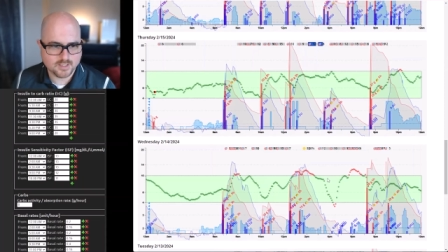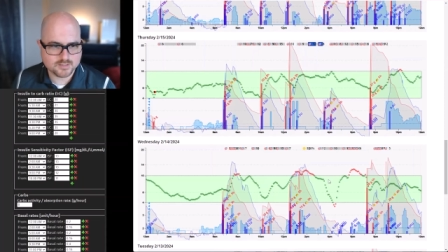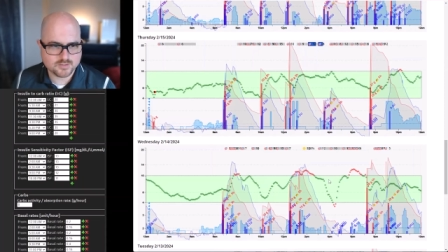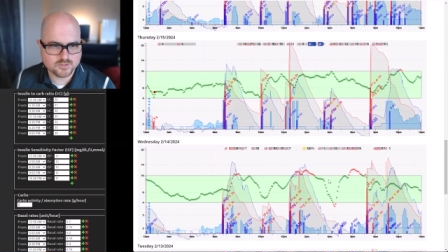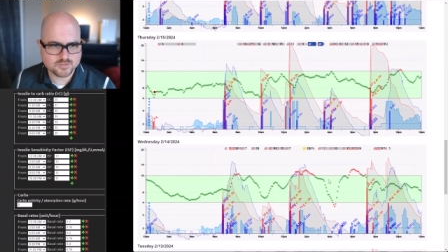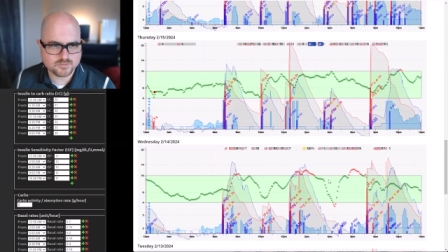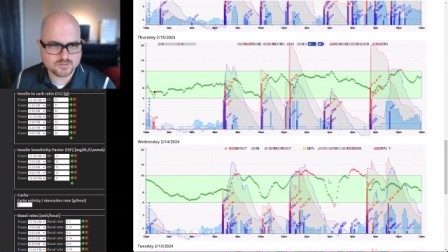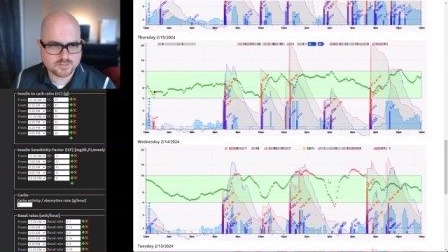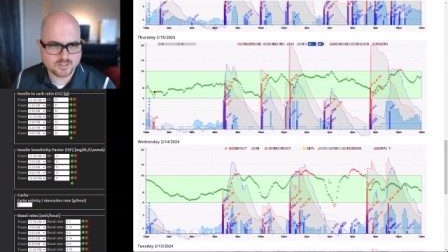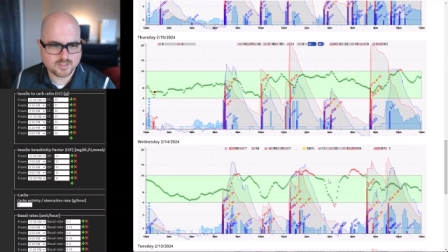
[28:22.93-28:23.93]
It's unusual to
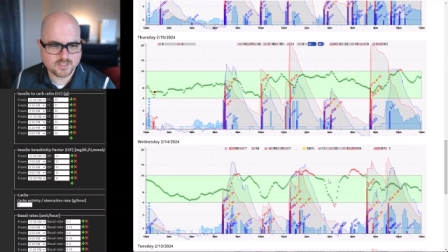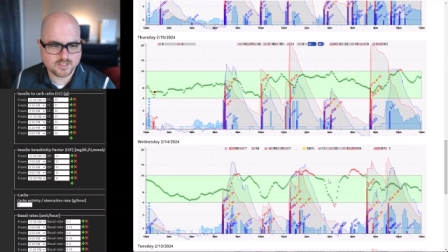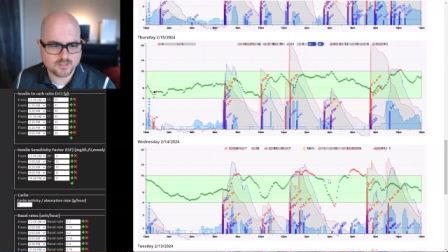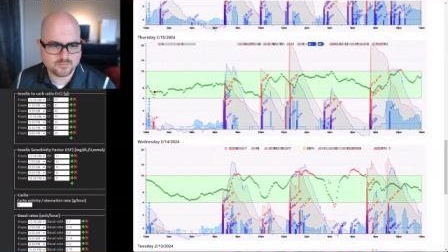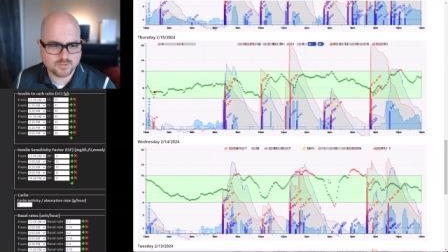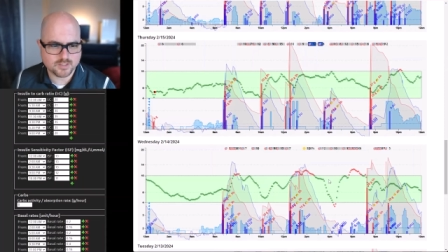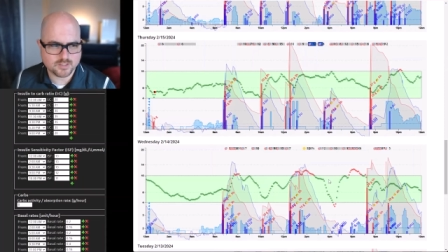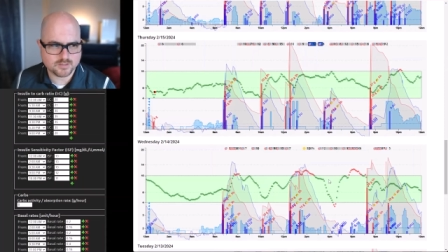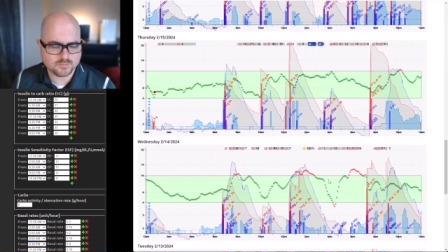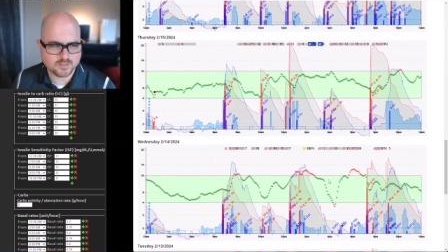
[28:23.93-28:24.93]
start kicking your butt
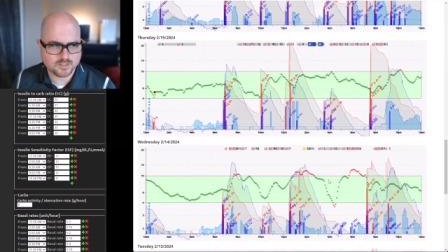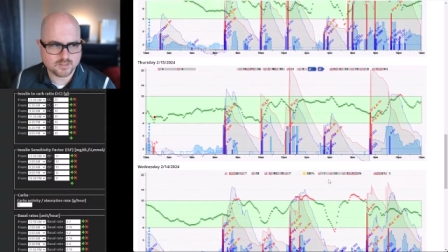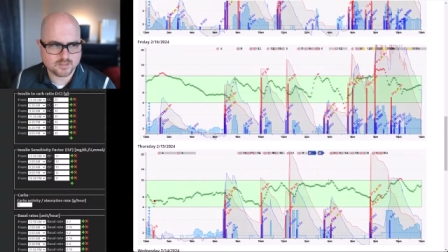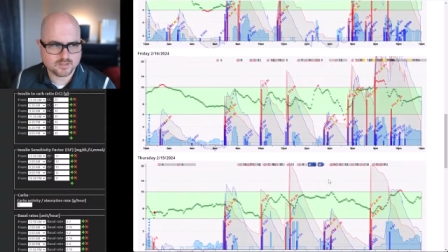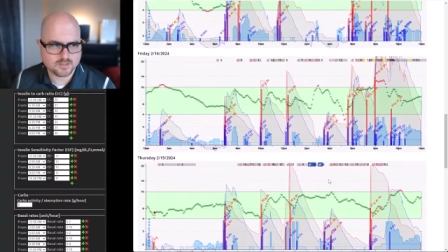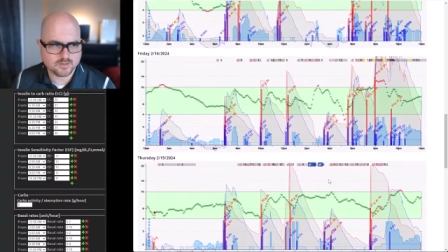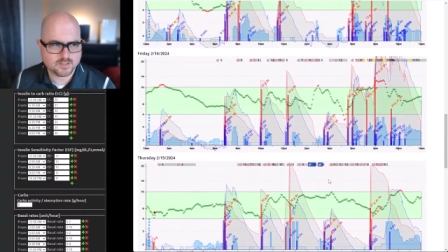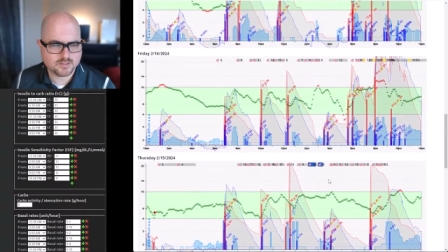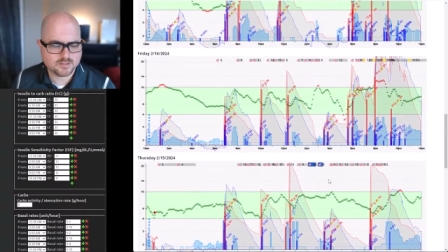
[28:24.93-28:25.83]
on the weekend. Go ahead.